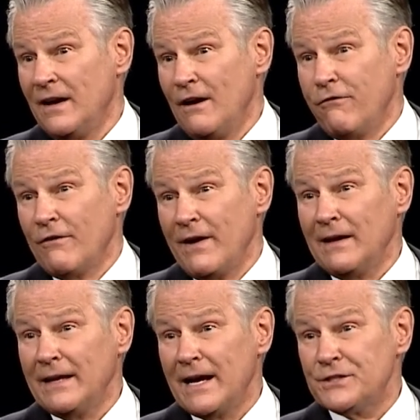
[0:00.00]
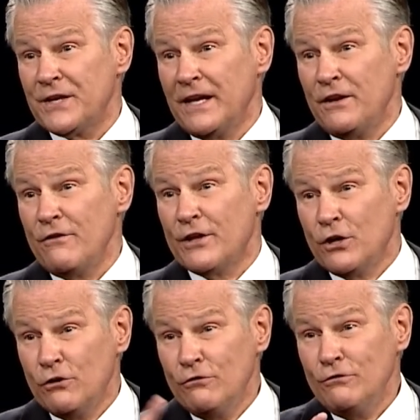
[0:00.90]
For verily I say unto you that
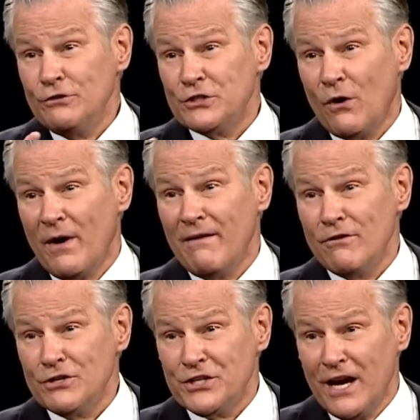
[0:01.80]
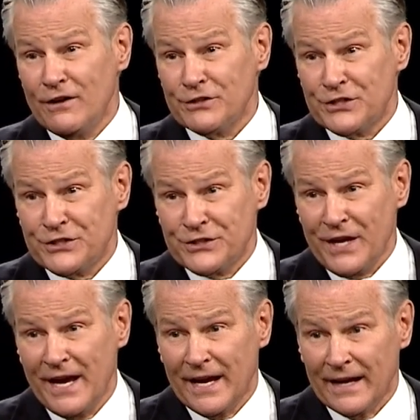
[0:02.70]
whosoever shall
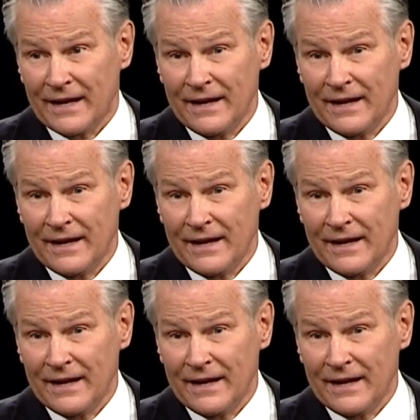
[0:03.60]
say